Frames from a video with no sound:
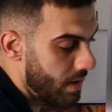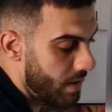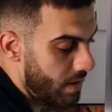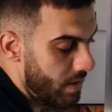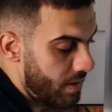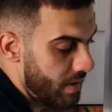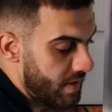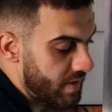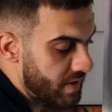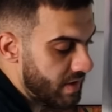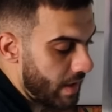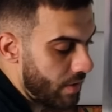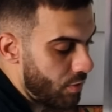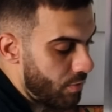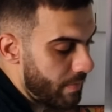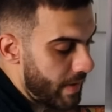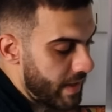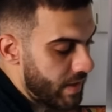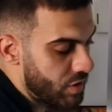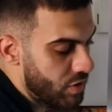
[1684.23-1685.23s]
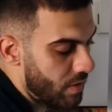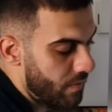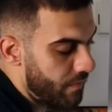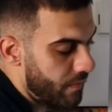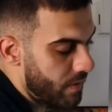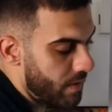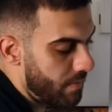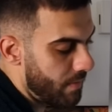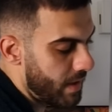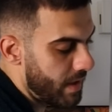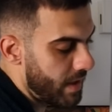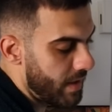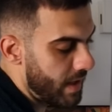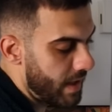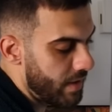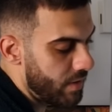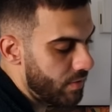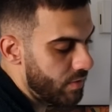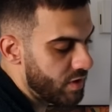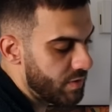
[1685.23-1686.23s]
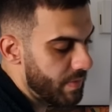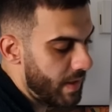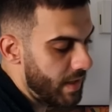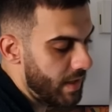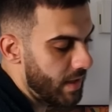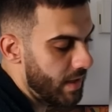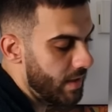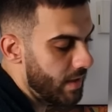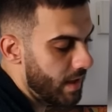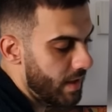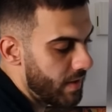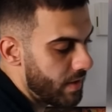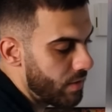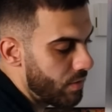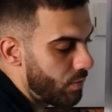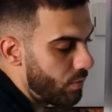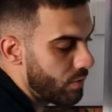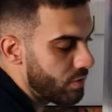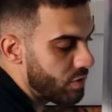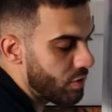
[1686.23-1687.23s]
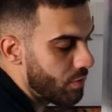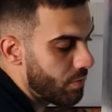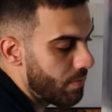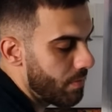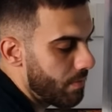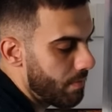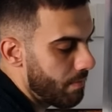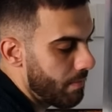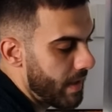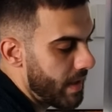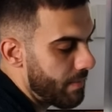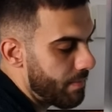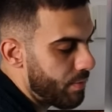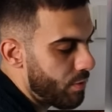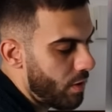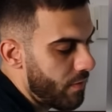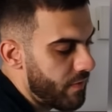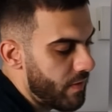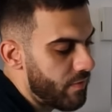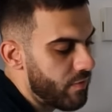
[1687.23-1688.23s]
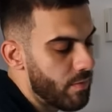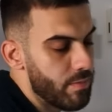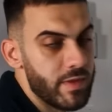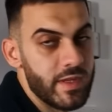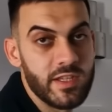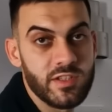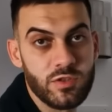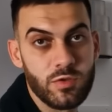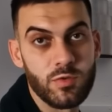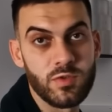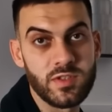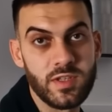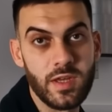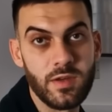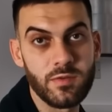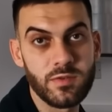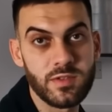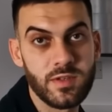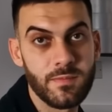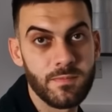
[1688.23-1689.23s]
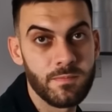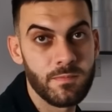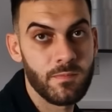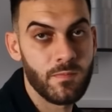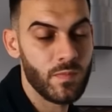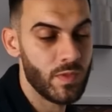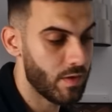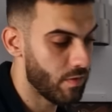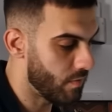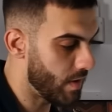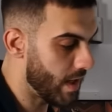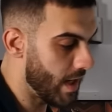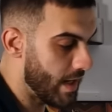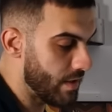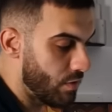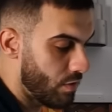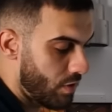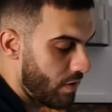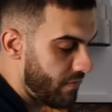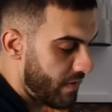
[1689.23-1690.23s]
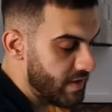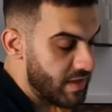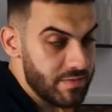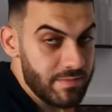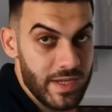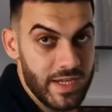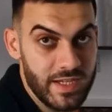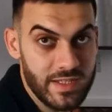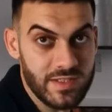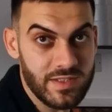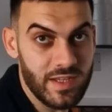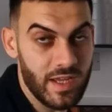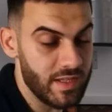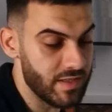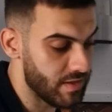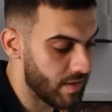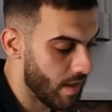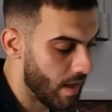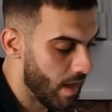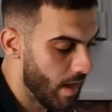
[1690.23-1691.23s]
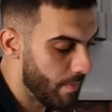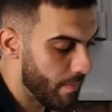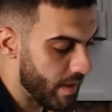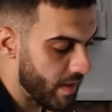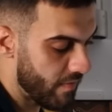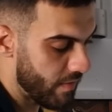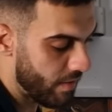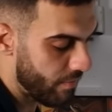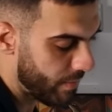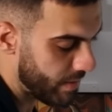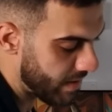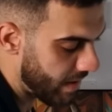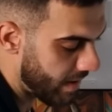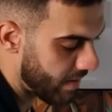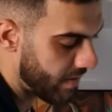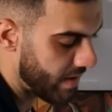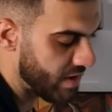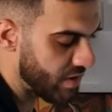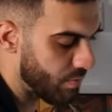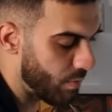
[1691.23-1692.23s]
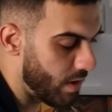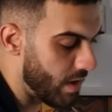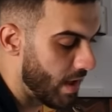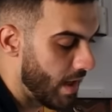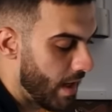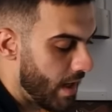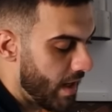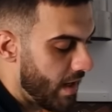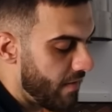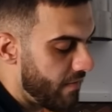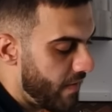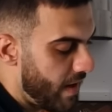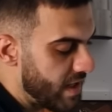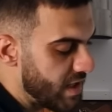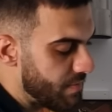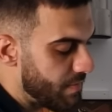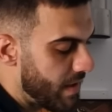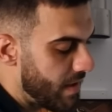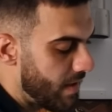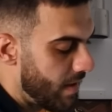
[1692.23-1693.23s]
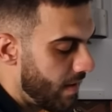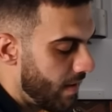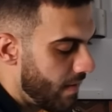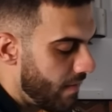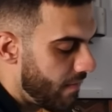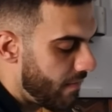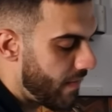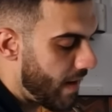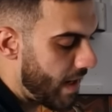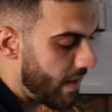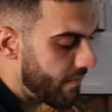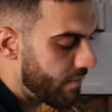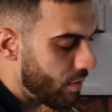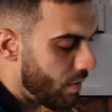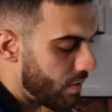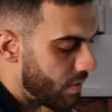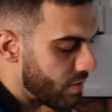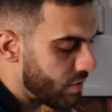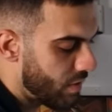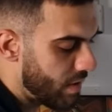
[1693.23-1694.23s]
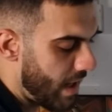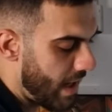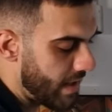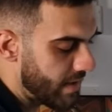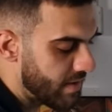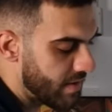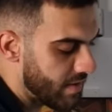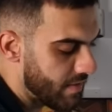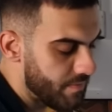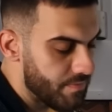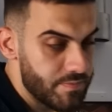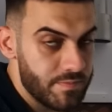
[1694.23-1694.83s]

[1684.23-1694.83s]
this sale makes up for the money that you spend here, and then you also make profit from these 2 sales, right? I don't know if this is making sense, but even if we take this one, if I spent $5 on ads